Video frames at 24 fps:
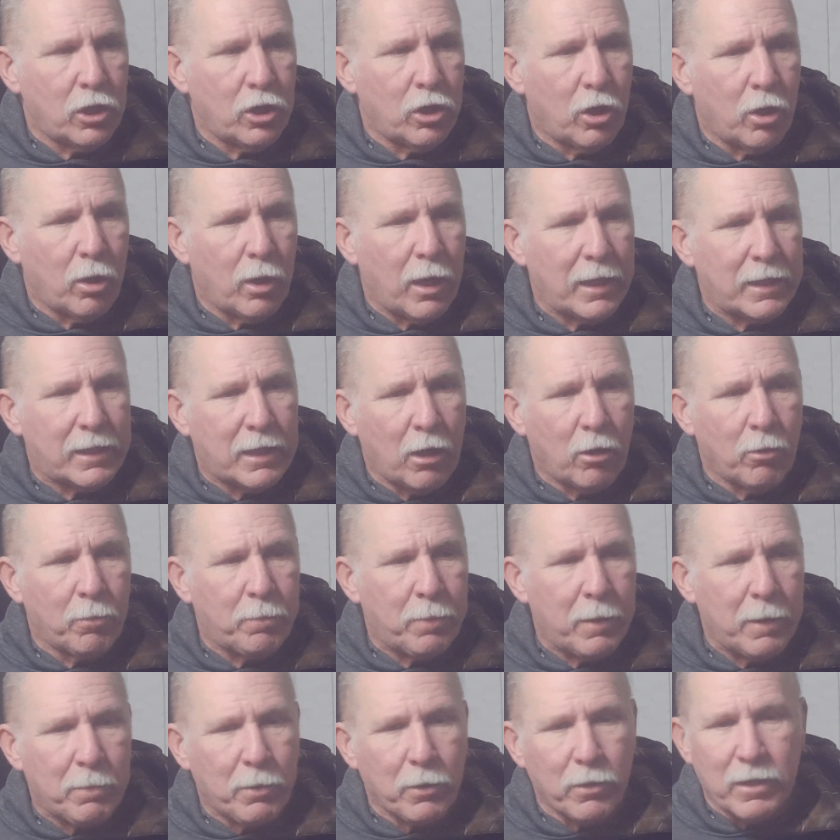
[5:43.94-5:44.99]
I tell
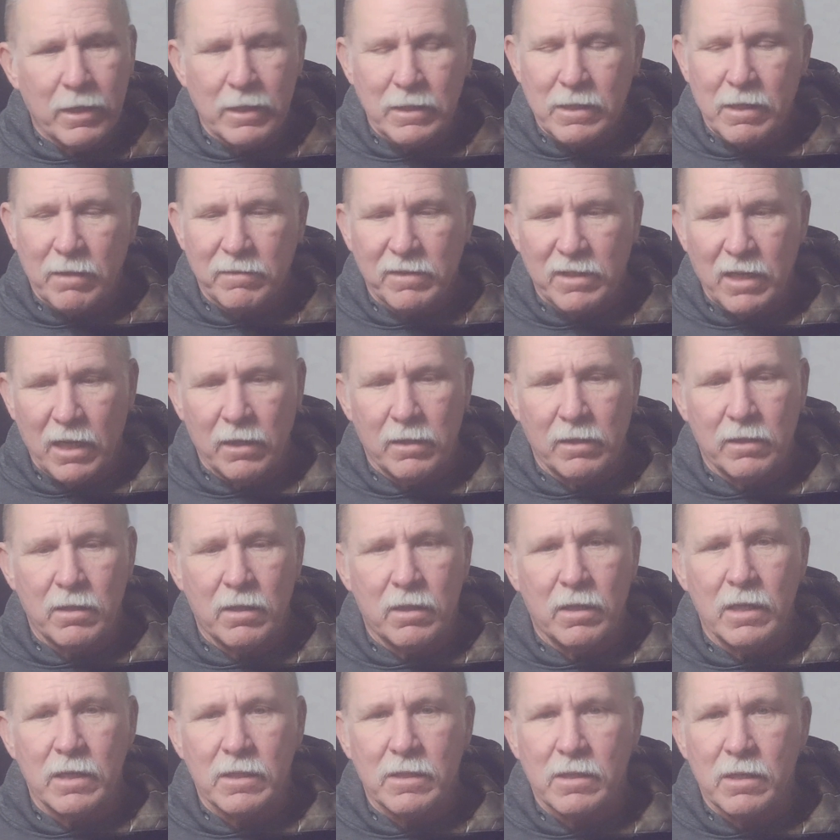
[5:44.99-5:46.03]
people this. I've said
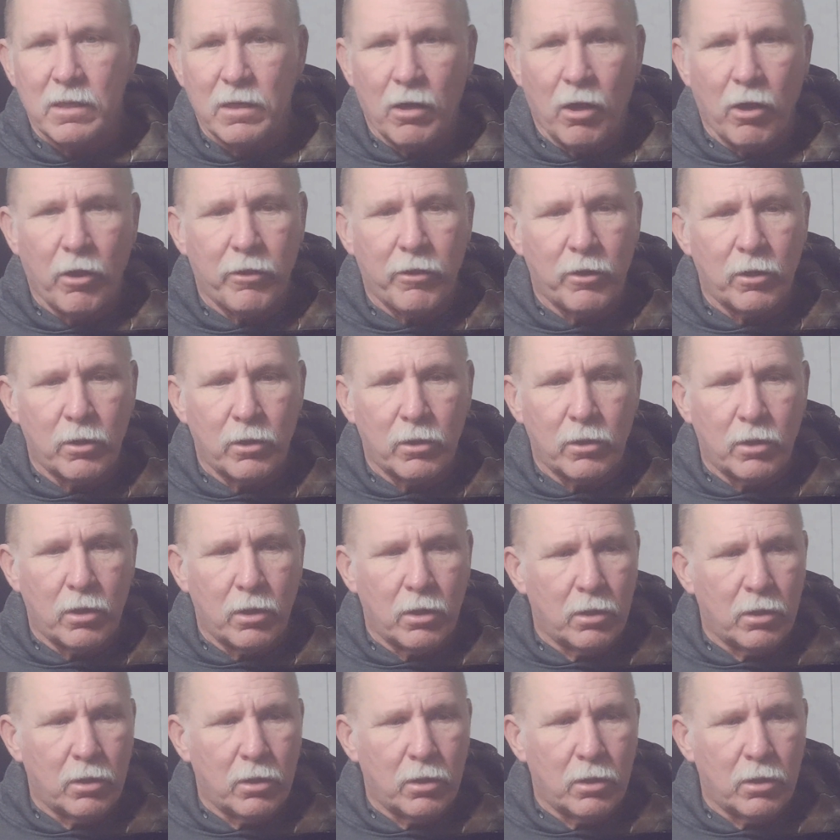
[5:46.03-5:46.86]
this in other